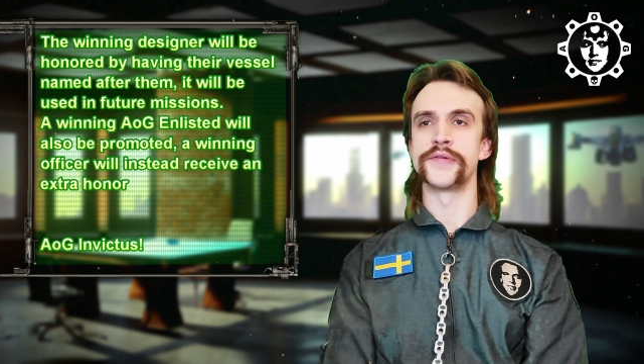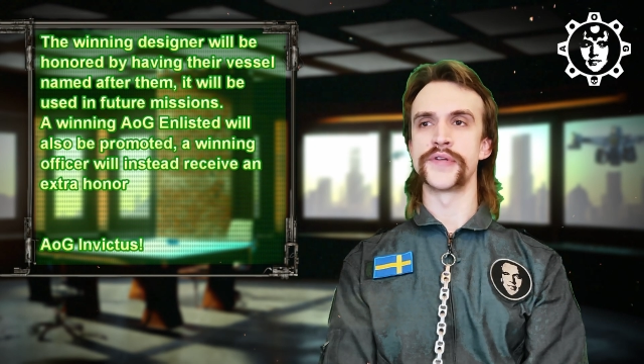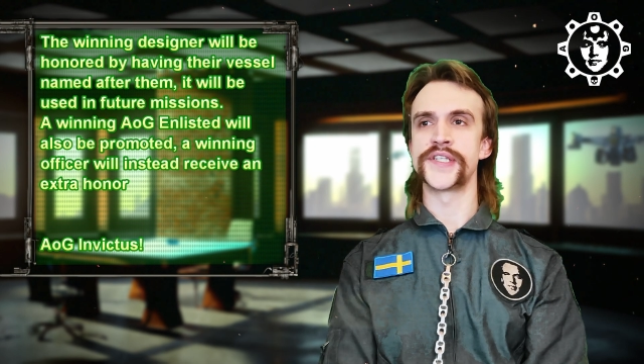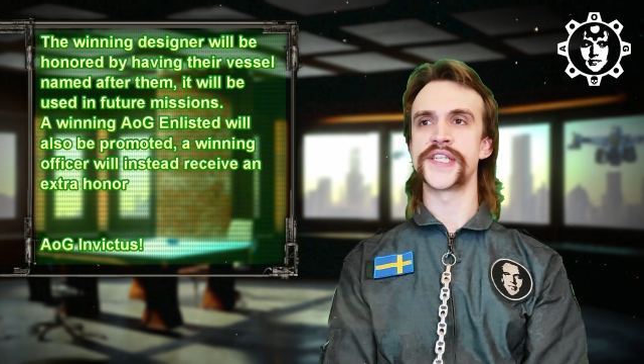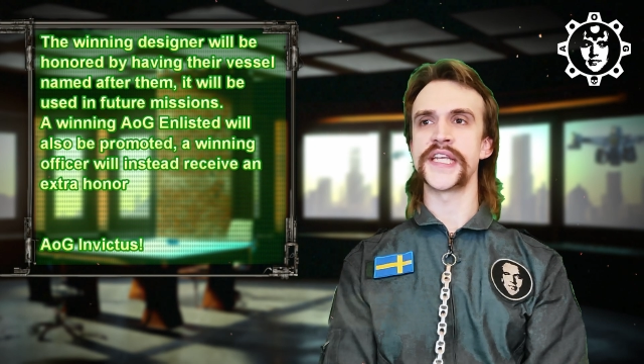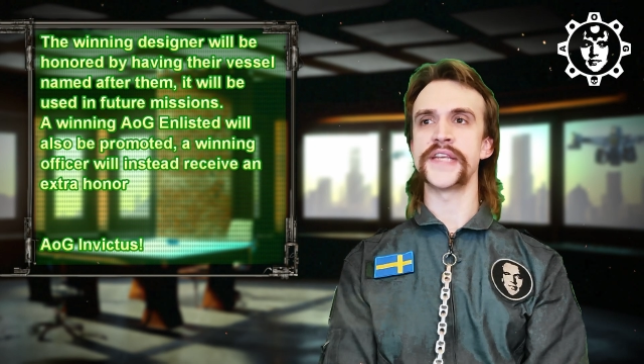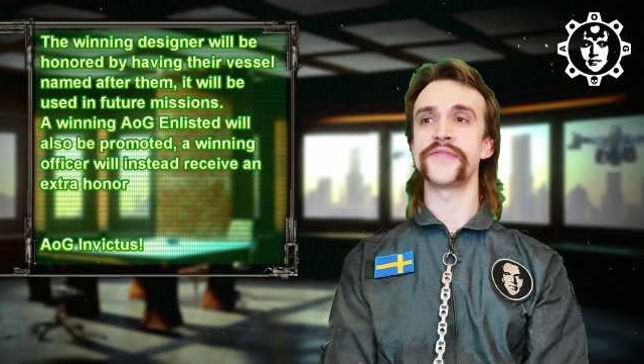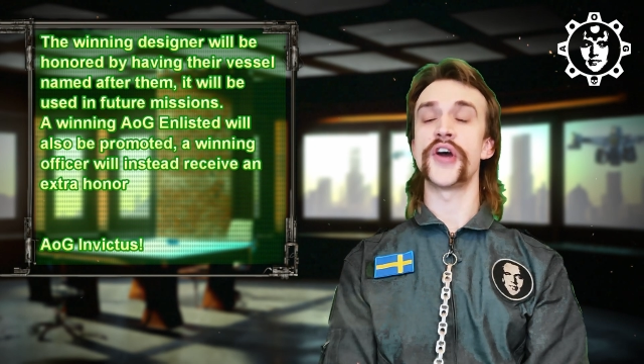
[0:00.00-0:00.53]

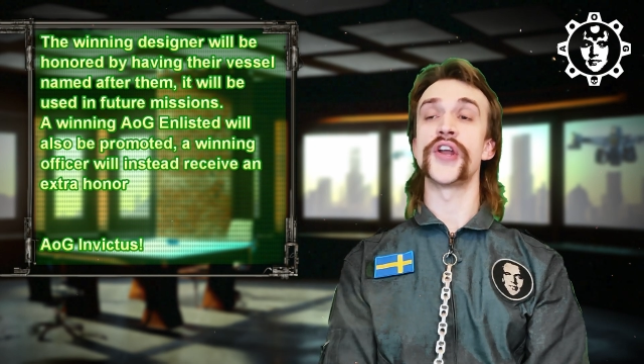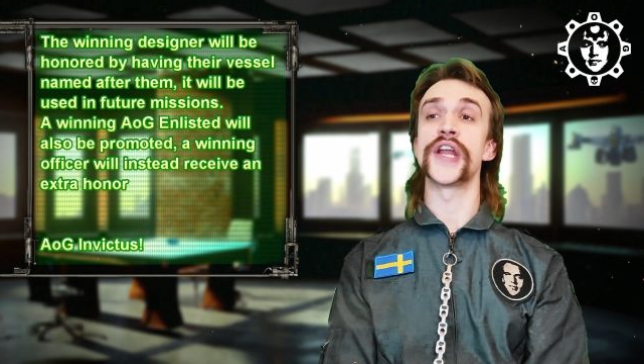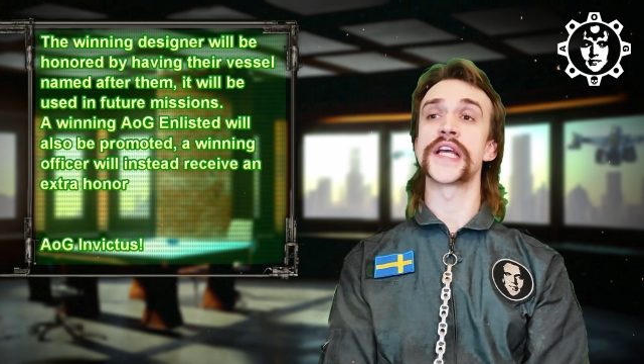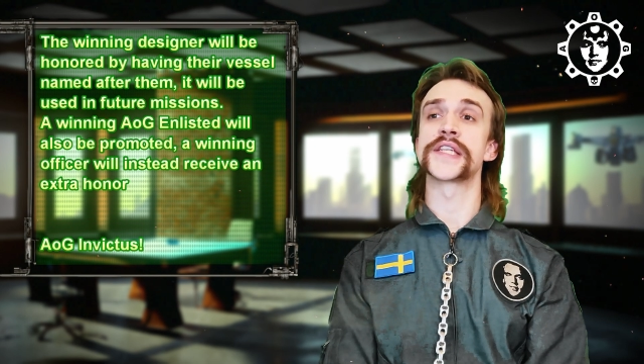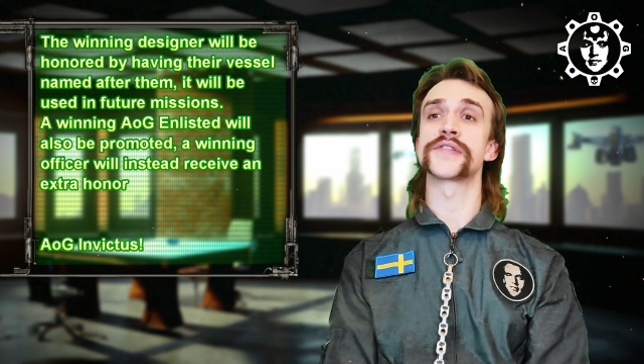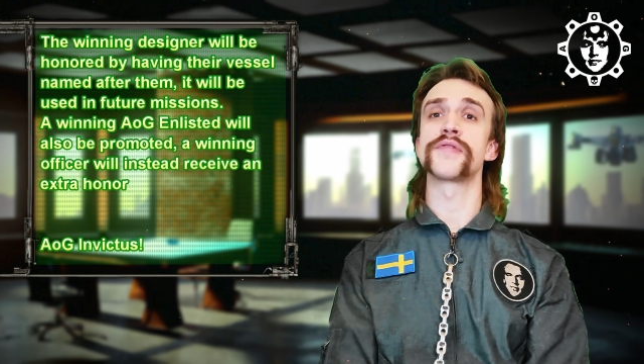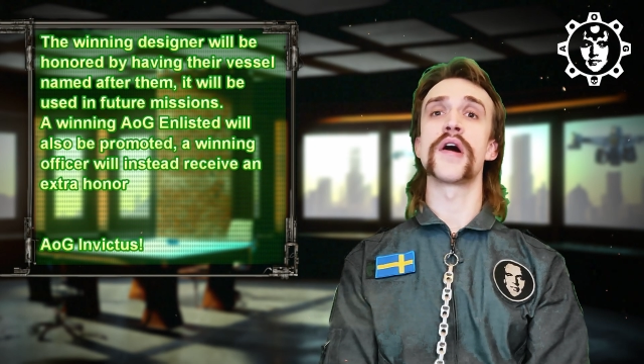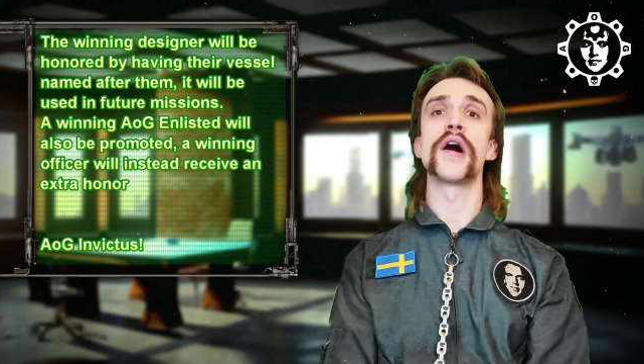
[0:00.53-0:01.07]
receive an
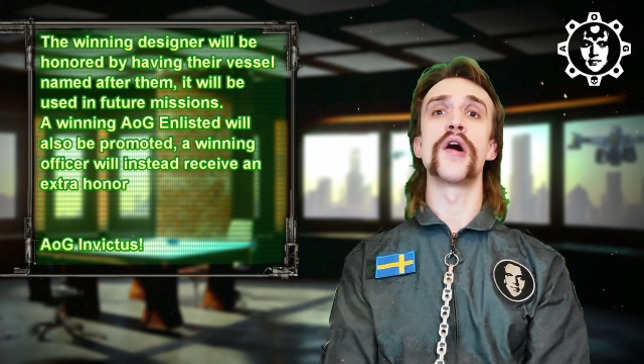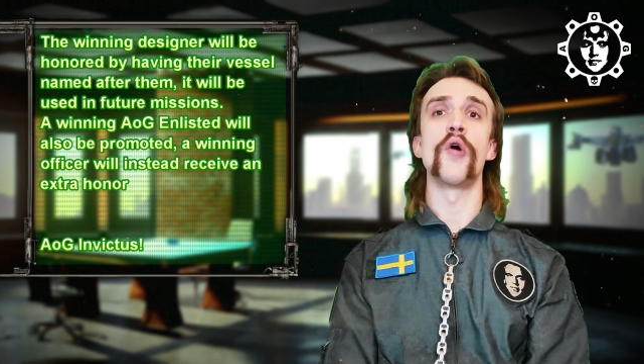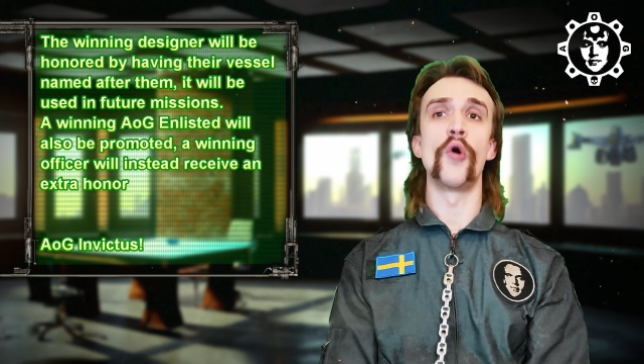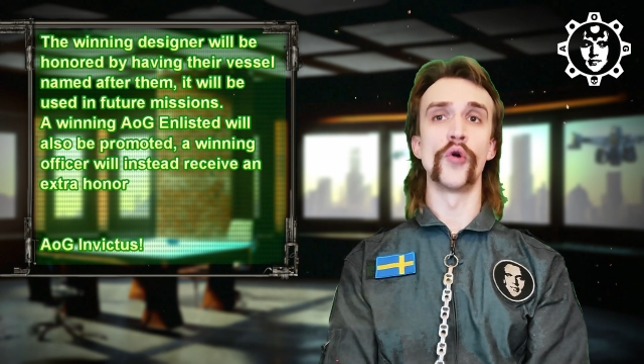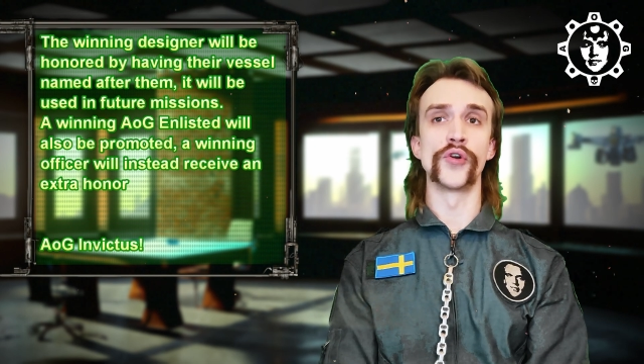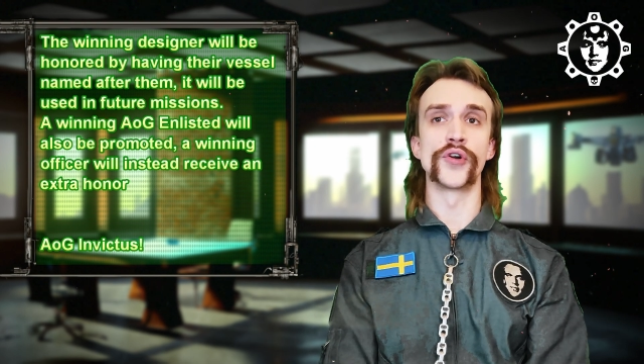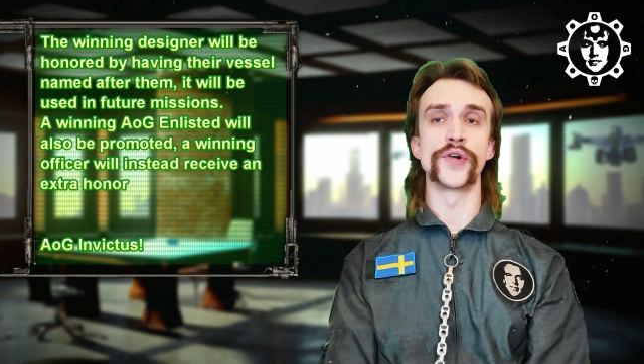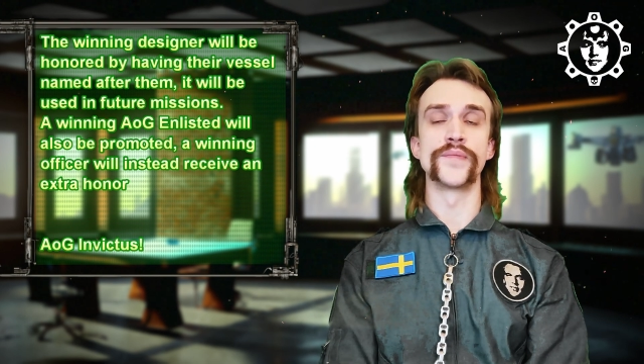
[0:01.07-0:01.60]
extra
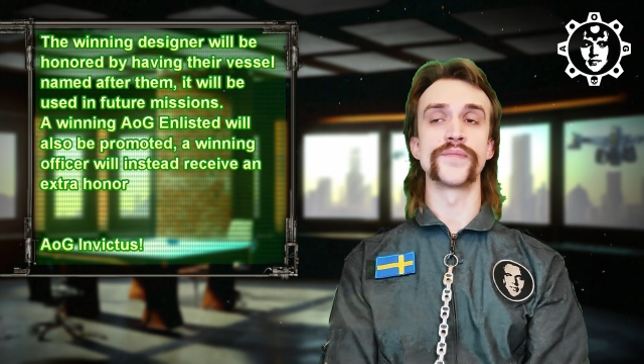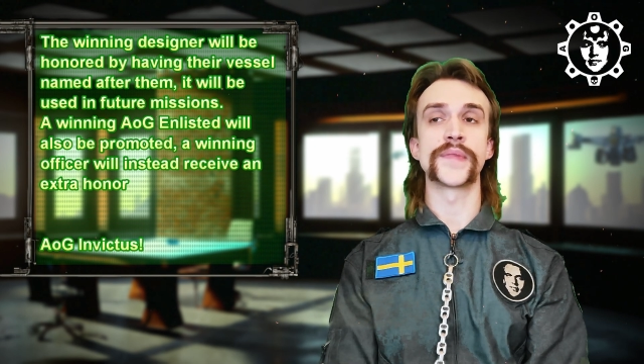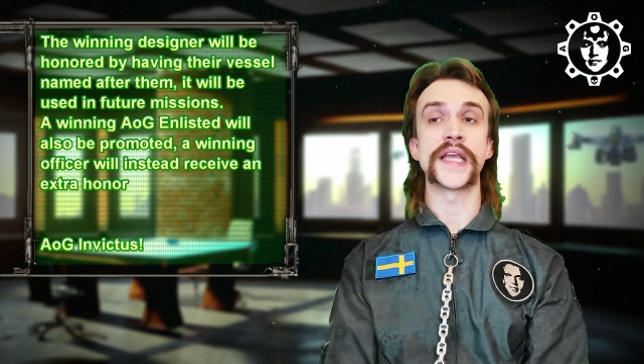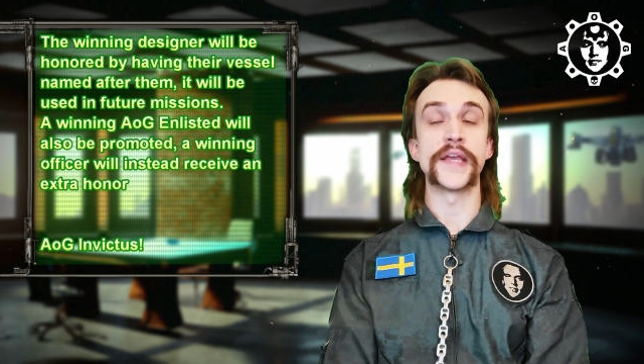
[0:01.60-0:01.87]
honor